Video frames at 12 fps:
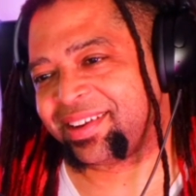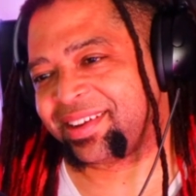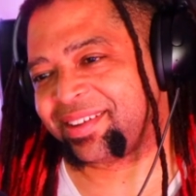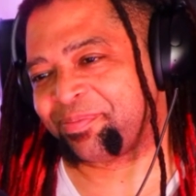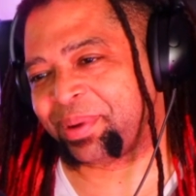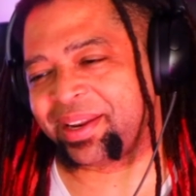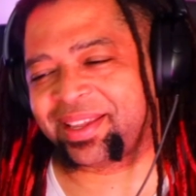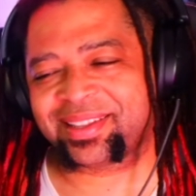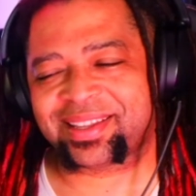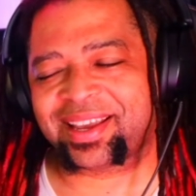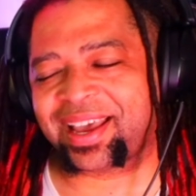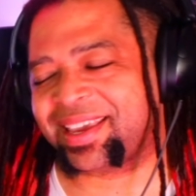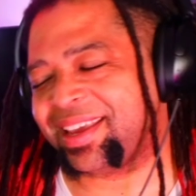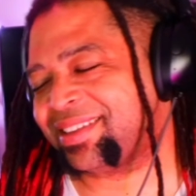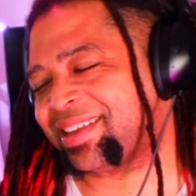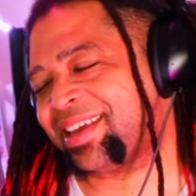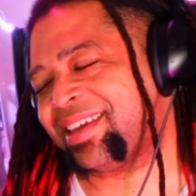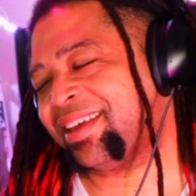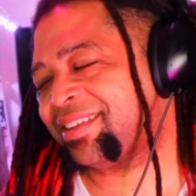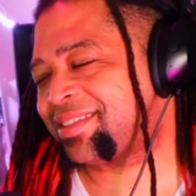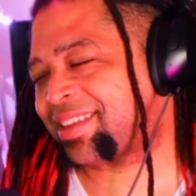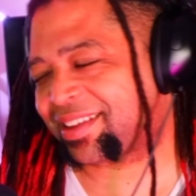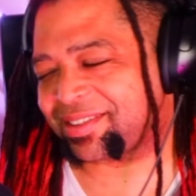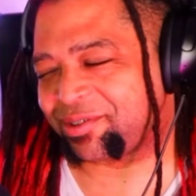but it, I guess I guess
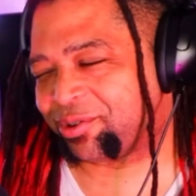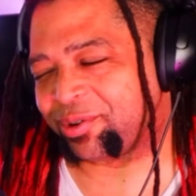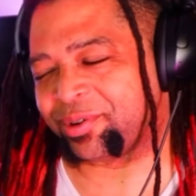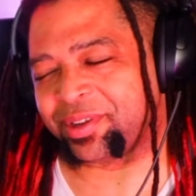that's cool.